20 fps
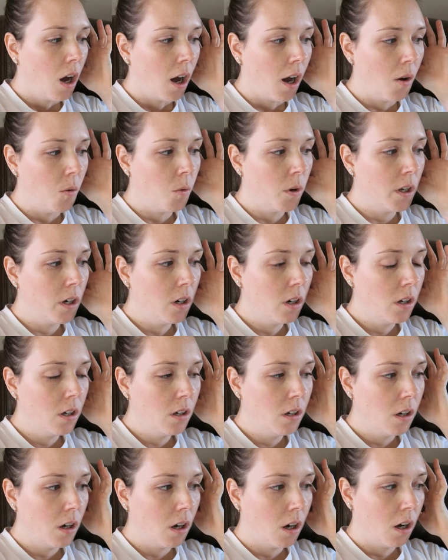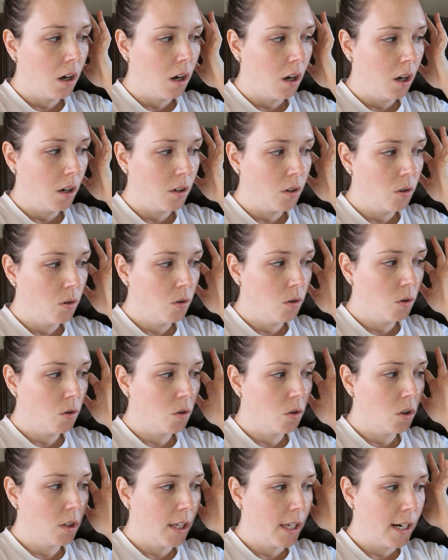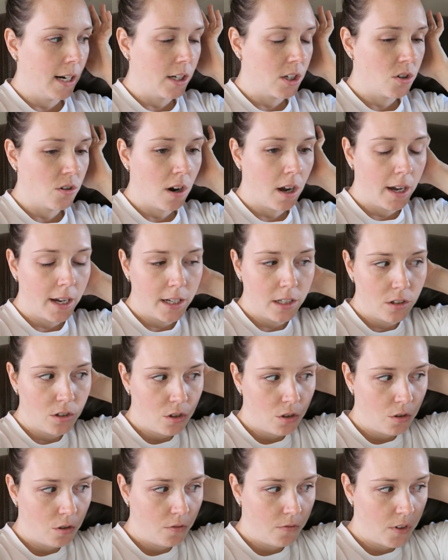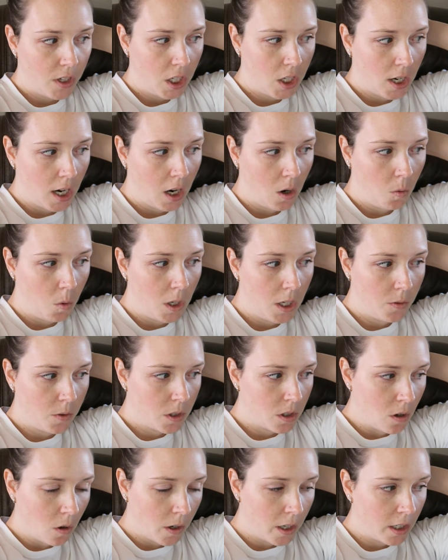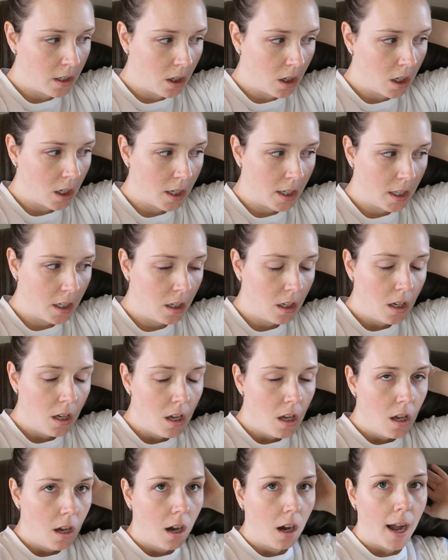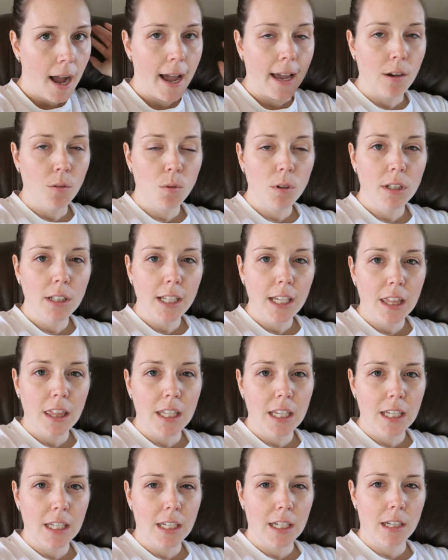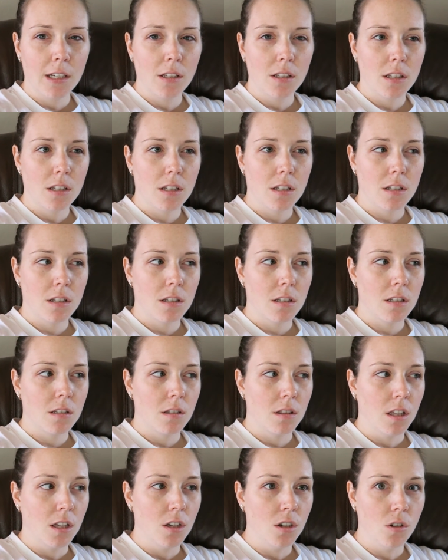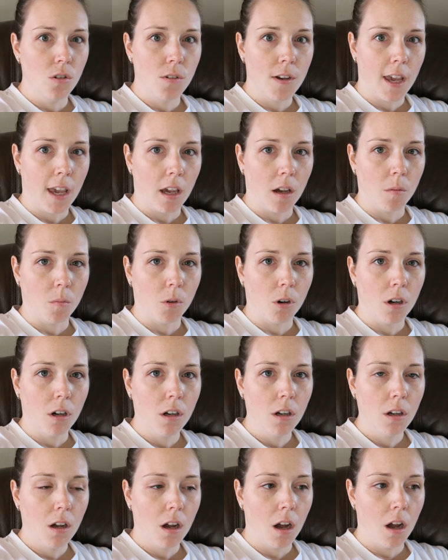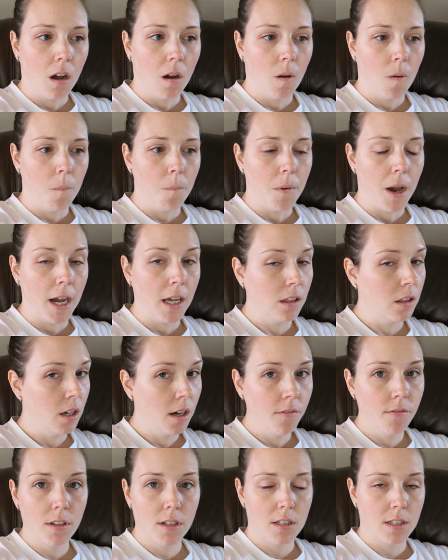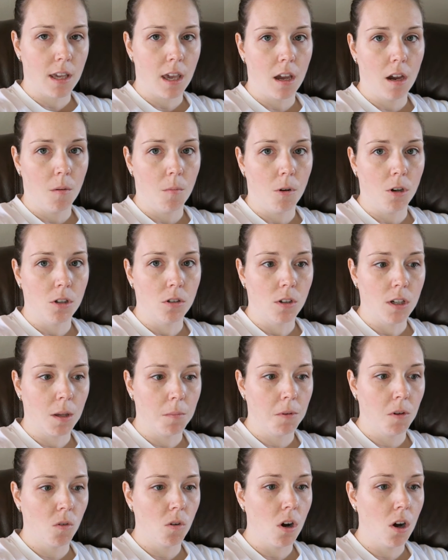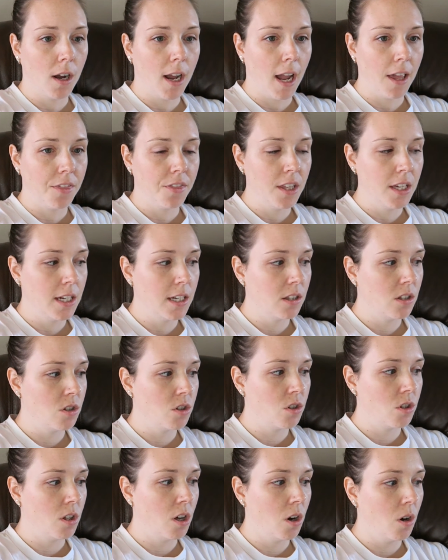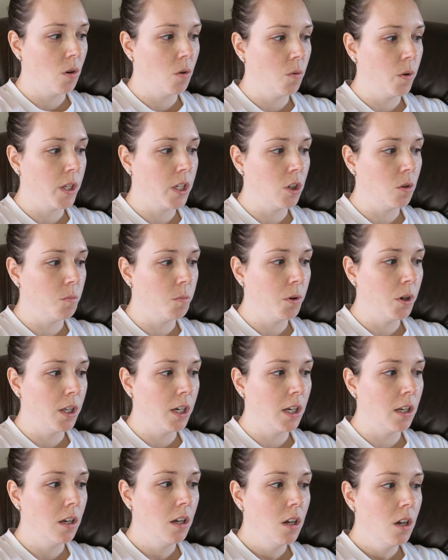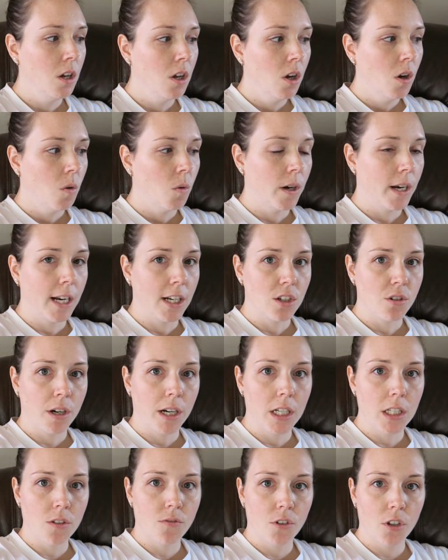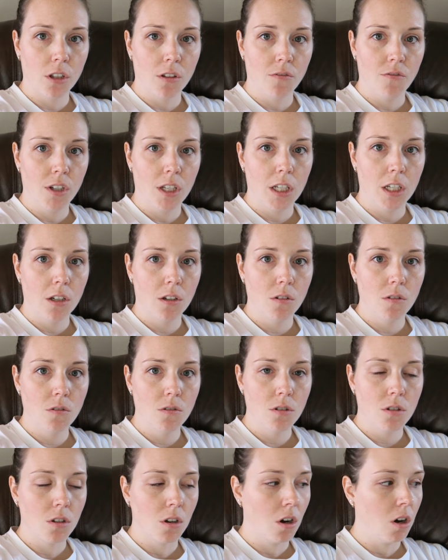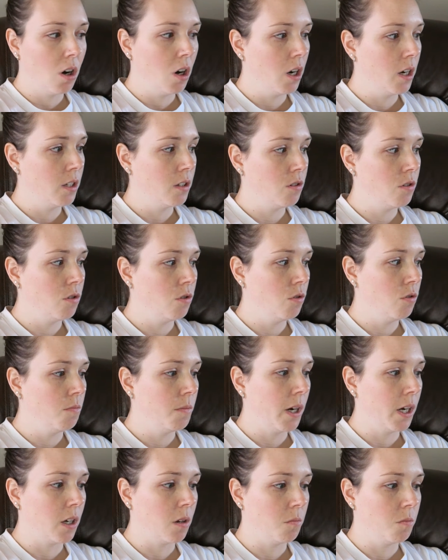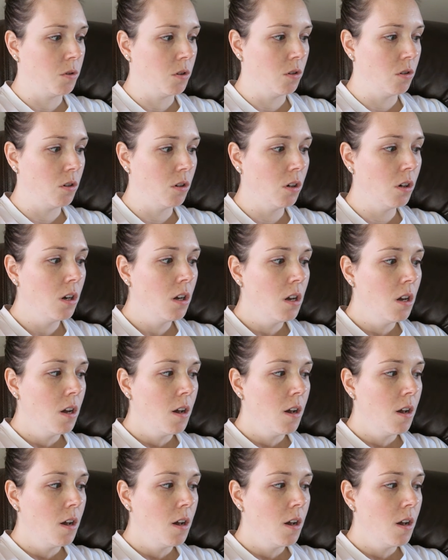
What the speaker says: I went on Google and I tried to figure out what was going on. I really think it's the new camera. I love this camera, don't get me wrong. I think it's though when I transfer the videos onto my computer,